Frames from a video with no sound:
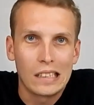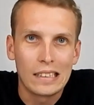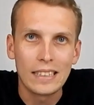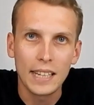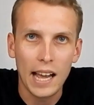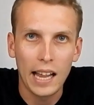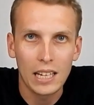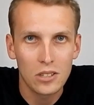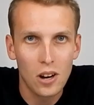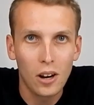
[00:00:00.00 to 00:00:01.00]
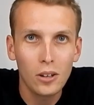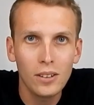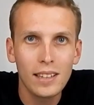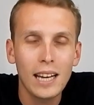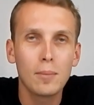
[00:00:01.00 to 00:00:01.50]
Which, yeah,
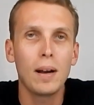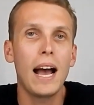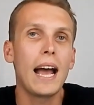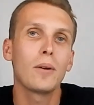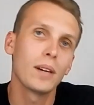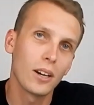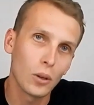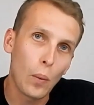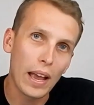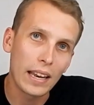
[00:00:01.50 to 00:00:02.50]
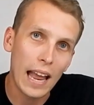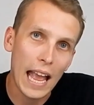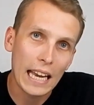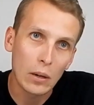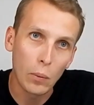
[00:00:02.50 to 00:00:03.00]
that's not a good thing, but hey, we got the
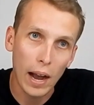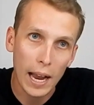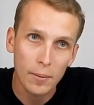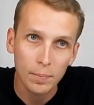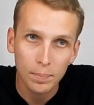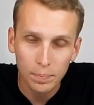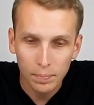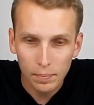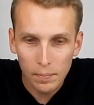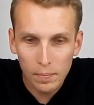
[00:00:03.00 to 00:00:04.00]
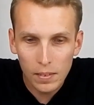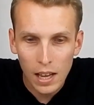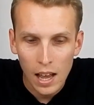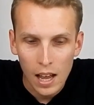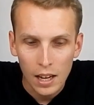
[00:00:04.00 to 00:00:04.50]
win anyway.
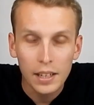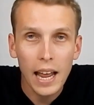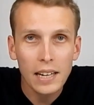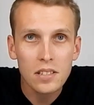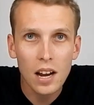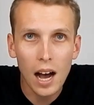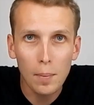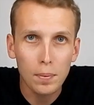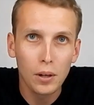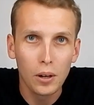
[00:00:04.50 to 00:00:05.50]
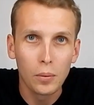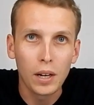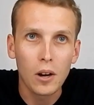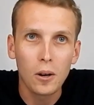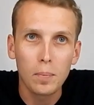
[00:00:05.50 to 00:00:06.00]
Next
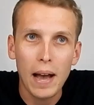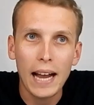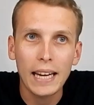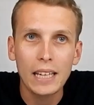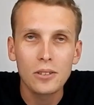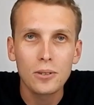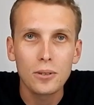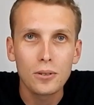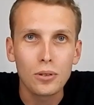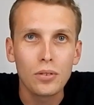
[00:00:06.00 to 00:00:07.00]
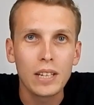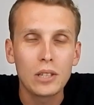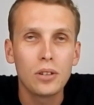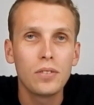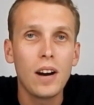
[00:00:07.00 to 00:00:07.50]
up, though, we're going back into
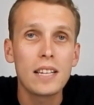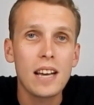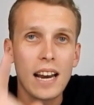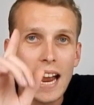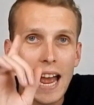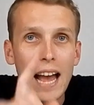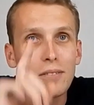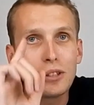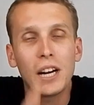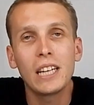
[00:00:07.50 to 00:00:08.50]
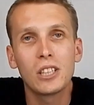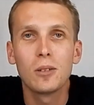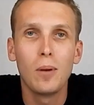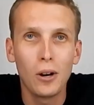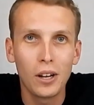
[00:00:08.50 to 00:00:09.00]
two v two fights, and I
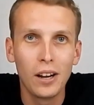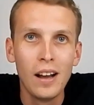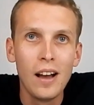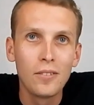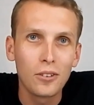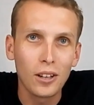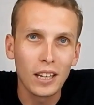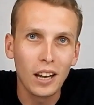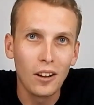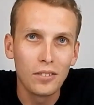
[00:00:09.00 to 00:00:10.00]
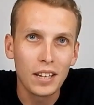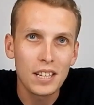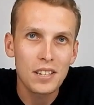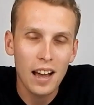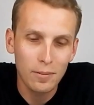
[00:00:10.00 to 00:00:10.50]
have changed the motor for A
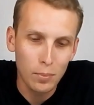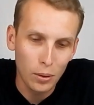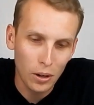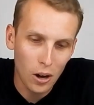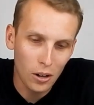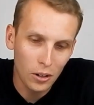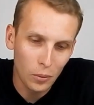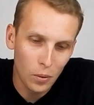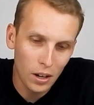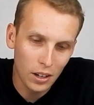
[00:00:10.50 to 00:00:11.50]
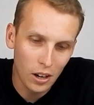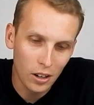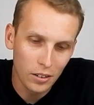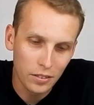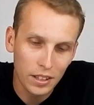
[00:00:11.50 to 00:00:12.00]
Little Obvious. I've put on
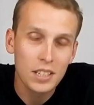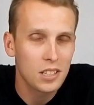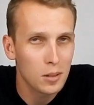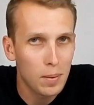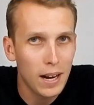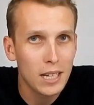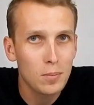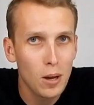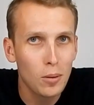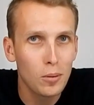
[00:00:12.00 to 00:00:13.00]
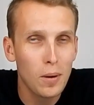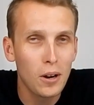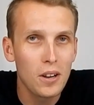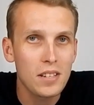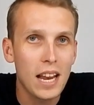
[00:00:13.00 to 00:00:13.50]
one of This Is A Party's
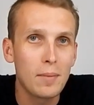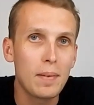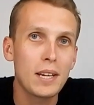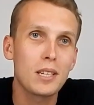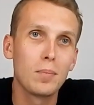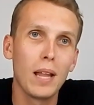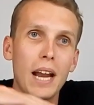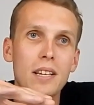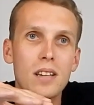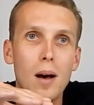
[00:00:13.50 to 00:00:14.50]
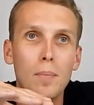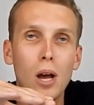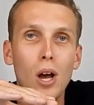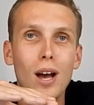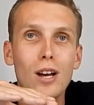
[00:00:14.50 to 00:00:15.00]
purple motors, and it means the blade
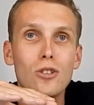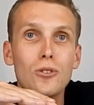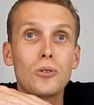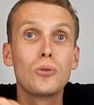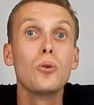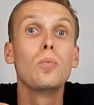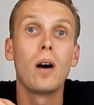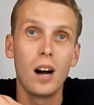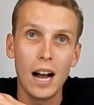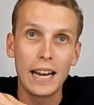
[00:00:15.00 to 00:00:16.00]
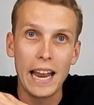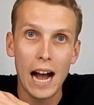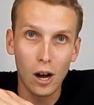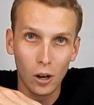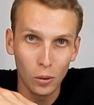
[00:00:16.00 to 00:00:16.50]
is up super
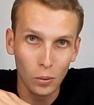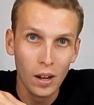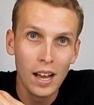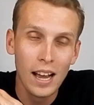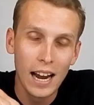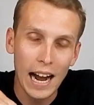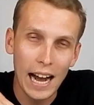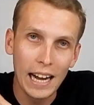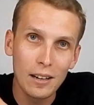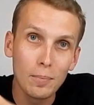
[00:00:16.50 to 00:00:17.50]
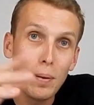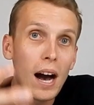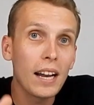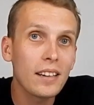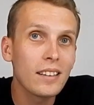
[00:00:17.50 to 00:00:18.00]
high now.
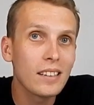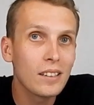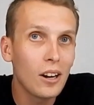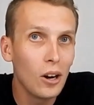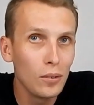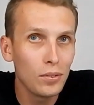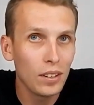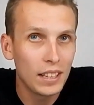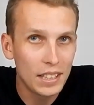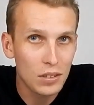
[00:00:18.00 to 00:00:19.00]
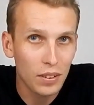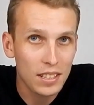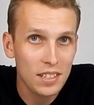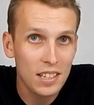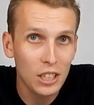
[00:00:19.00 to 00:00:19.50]
uh, but
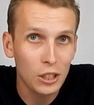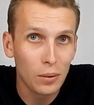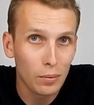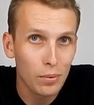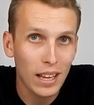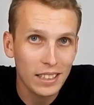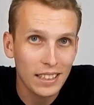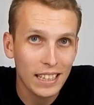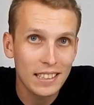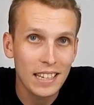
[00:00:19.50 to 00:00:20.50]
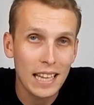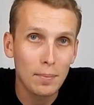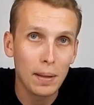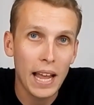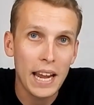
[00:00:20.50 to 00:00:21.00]
hopefully this fixes the issue, and we'll actually
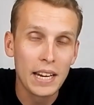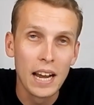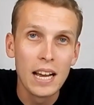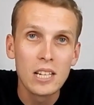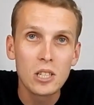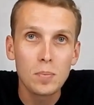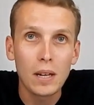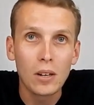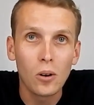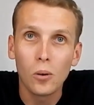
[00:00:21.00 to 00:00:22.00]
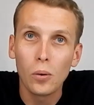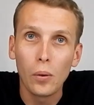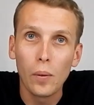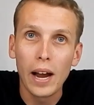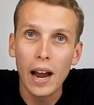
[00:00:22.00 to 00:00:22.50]
get to see that blade
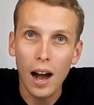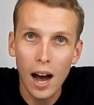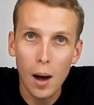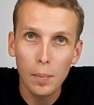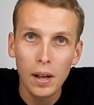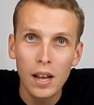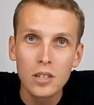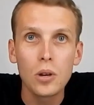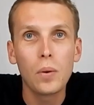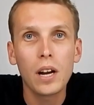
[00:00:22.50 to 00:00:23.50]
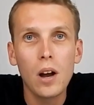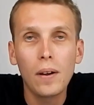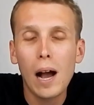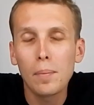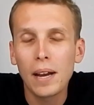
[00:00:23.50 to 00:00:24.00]
spin all the way up.
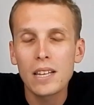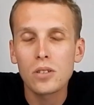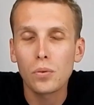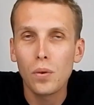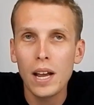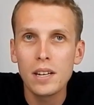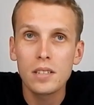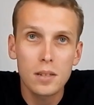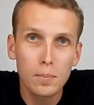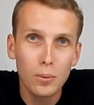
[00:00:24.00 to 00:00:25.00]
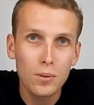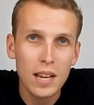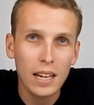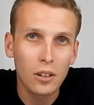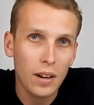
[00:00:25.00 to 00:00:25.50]
So we're going up against Red
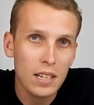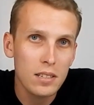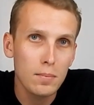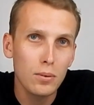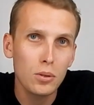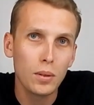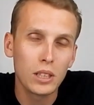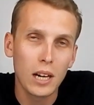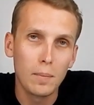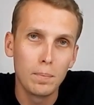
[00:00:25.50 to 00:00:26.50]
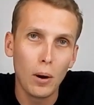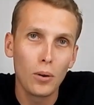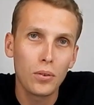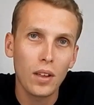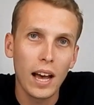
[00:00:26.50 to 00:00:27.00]
Simples and Green Simples, which
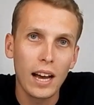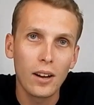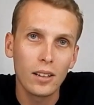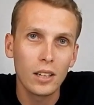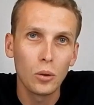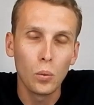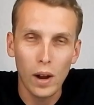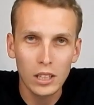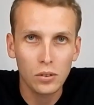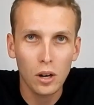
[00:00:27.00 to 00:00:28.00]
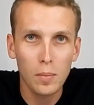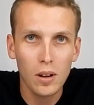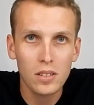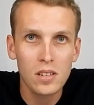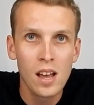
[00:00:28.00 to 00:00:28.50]
are both uh, little
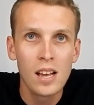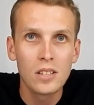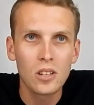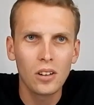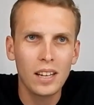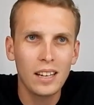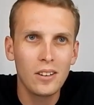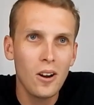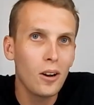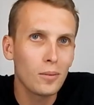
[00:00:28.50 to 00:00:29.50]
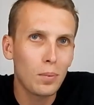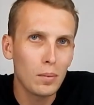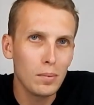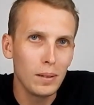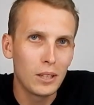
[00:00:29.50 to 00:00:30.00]
wedge robots. So they're
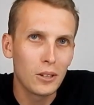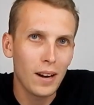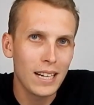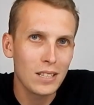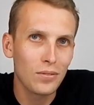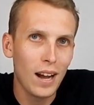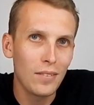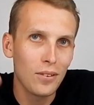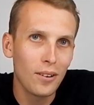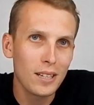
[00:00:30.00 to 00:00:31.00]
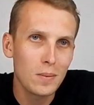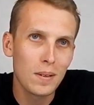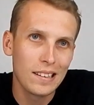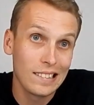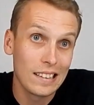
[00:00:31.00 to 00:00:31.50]
not probably the greatest
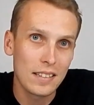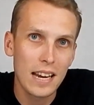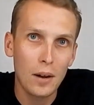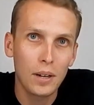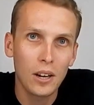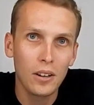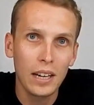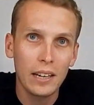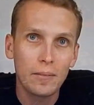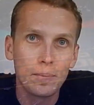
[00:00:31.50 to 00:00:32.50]
fight for us, but let's see how we